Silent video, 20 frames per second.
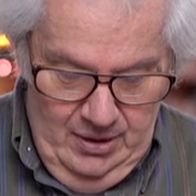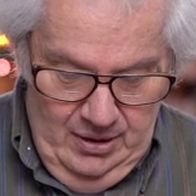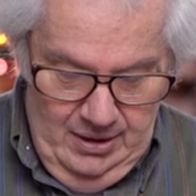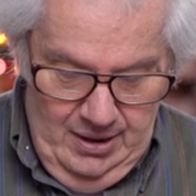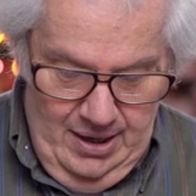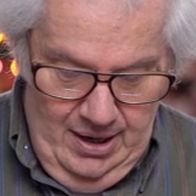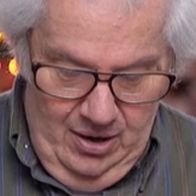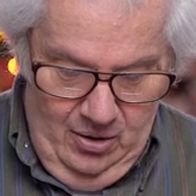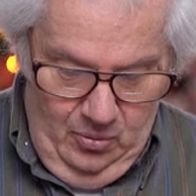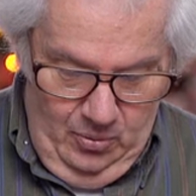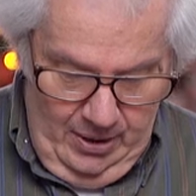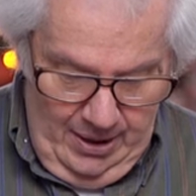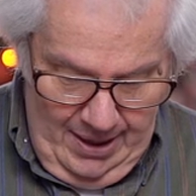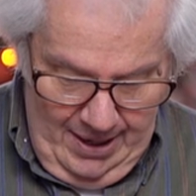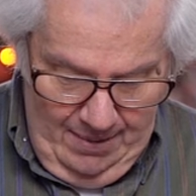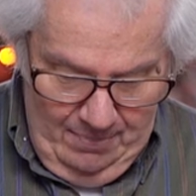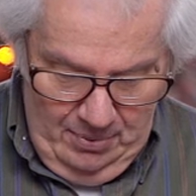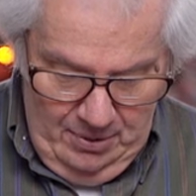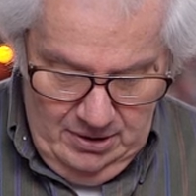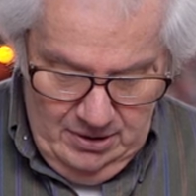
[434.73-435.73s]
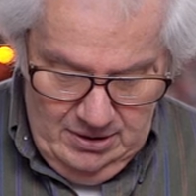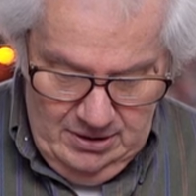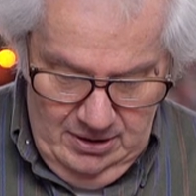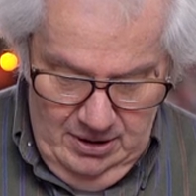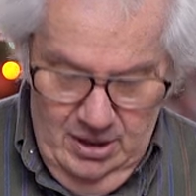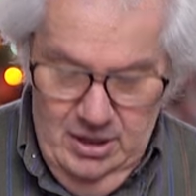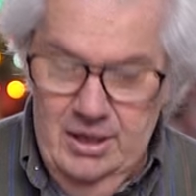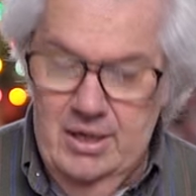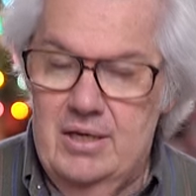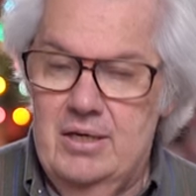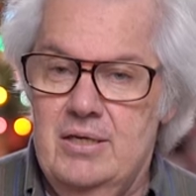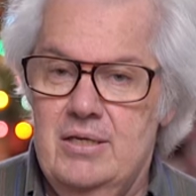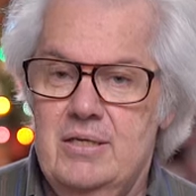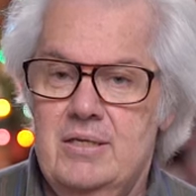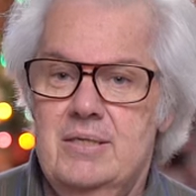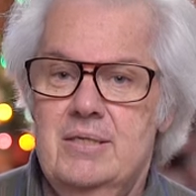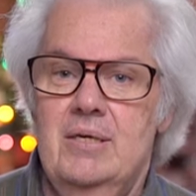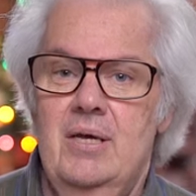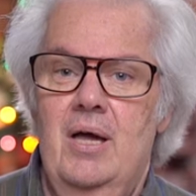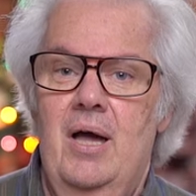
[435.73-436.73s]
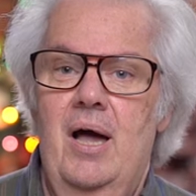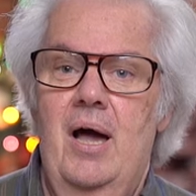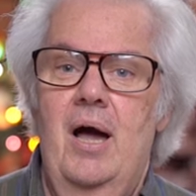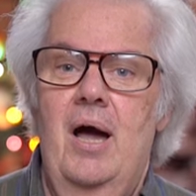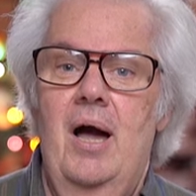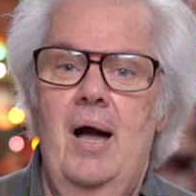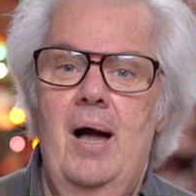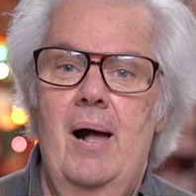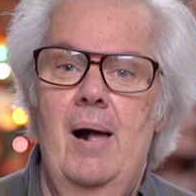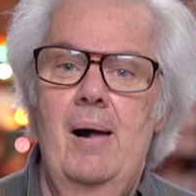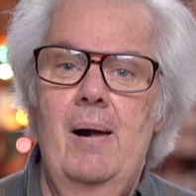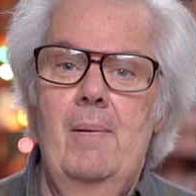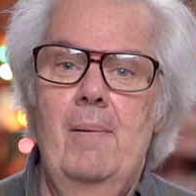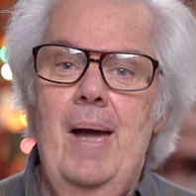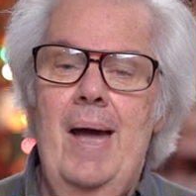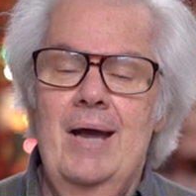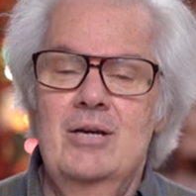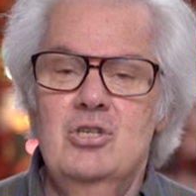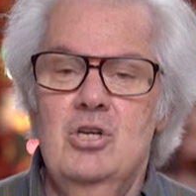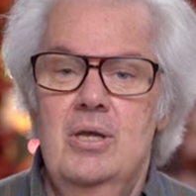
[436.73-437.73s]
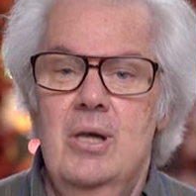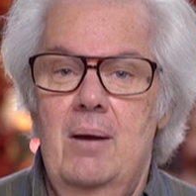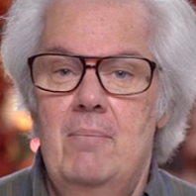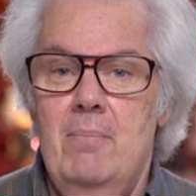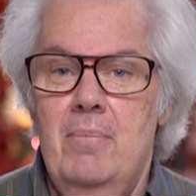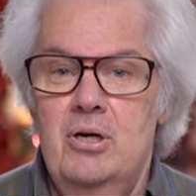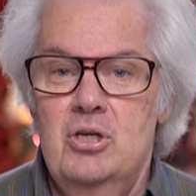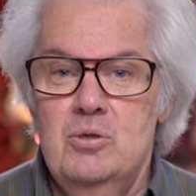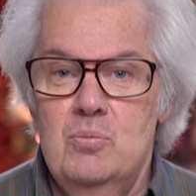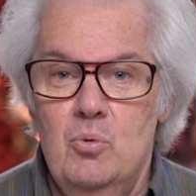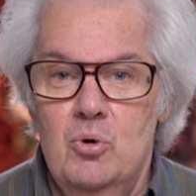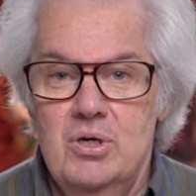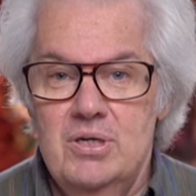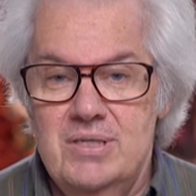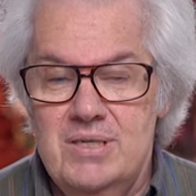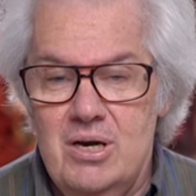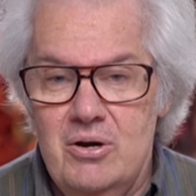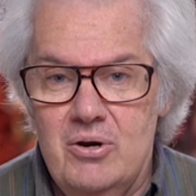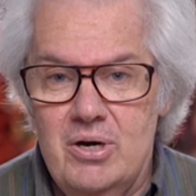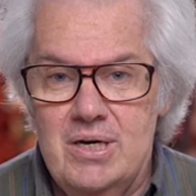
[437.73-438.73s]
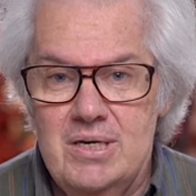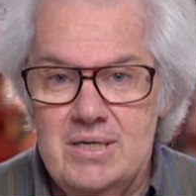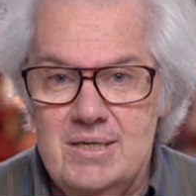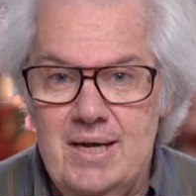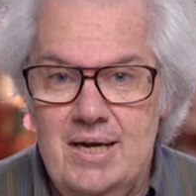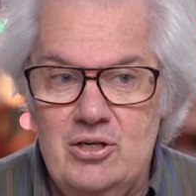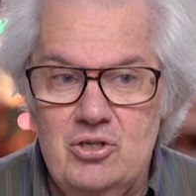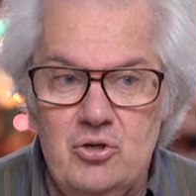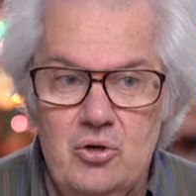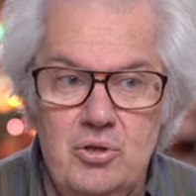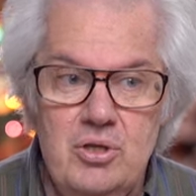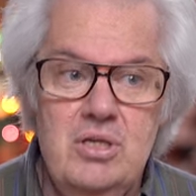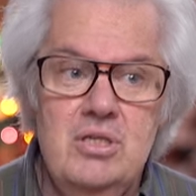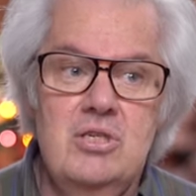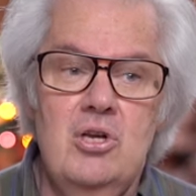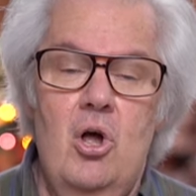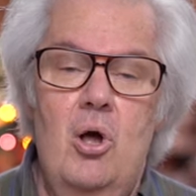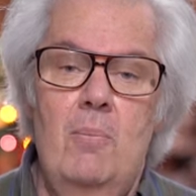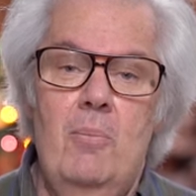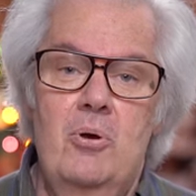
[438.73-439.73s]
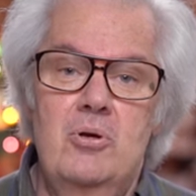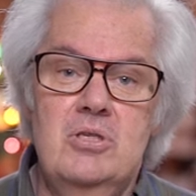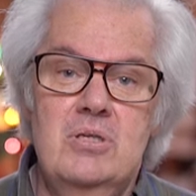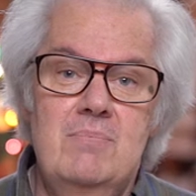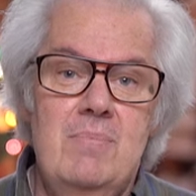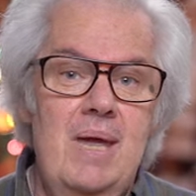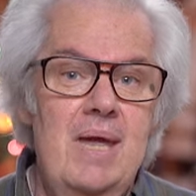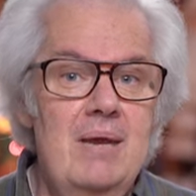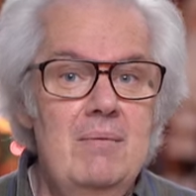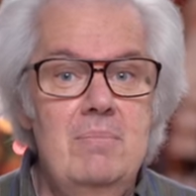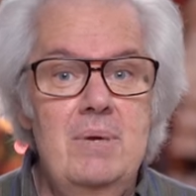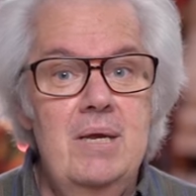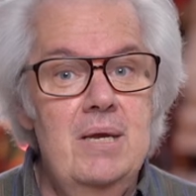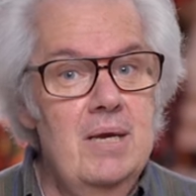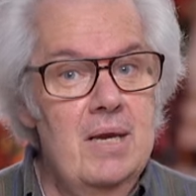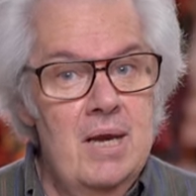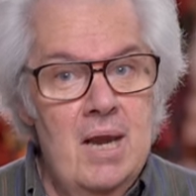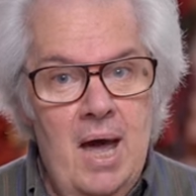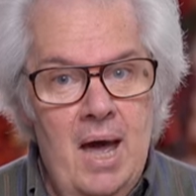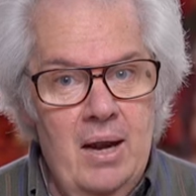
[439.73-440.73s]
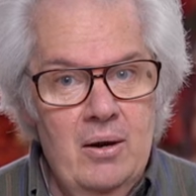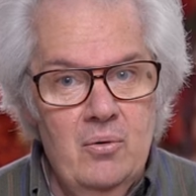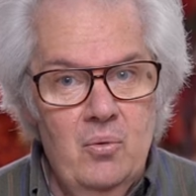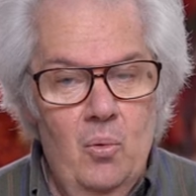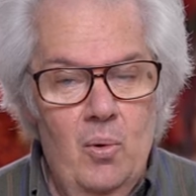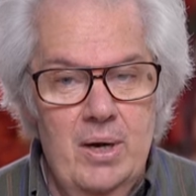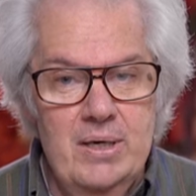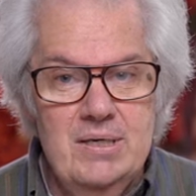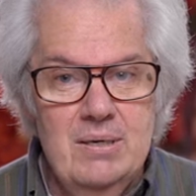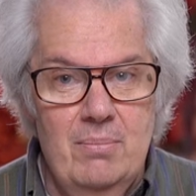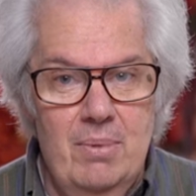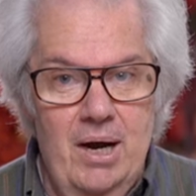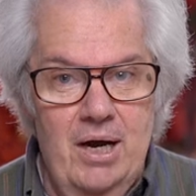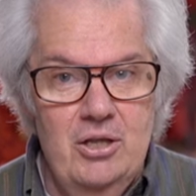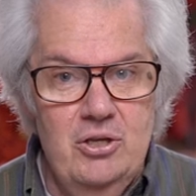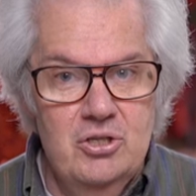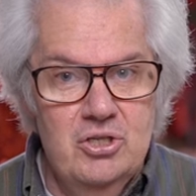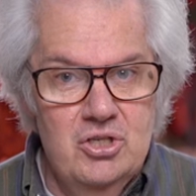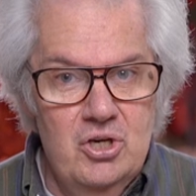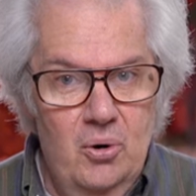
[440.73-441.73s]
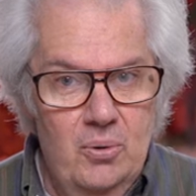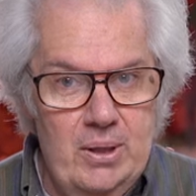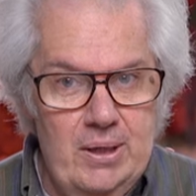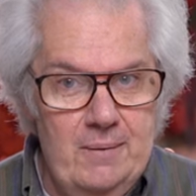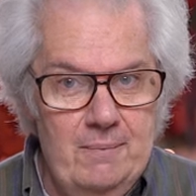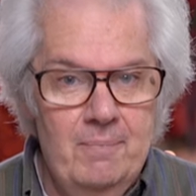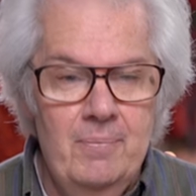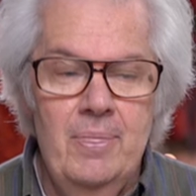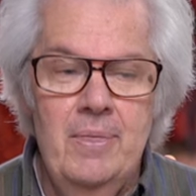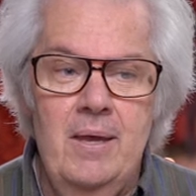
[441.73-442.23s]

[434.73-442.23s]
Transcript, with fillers: Now, what happened is actually a much more serious nature. This almost made me not want to buy the Sony.